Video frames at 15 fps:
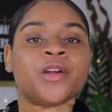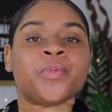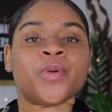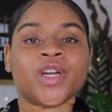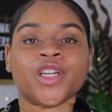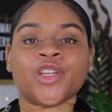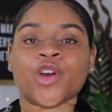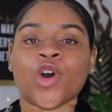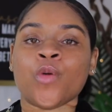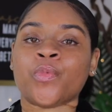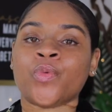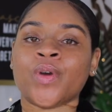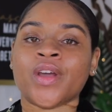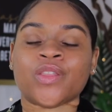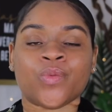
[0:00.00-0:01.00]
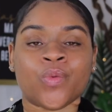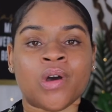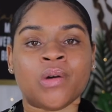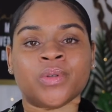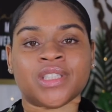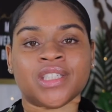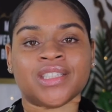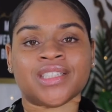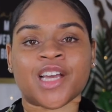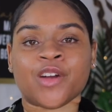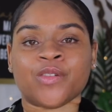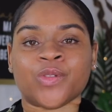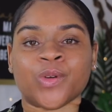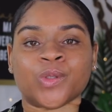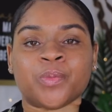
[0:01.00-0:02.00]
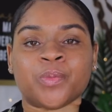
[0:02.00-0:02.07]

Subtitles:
pretty dope with what was inside of those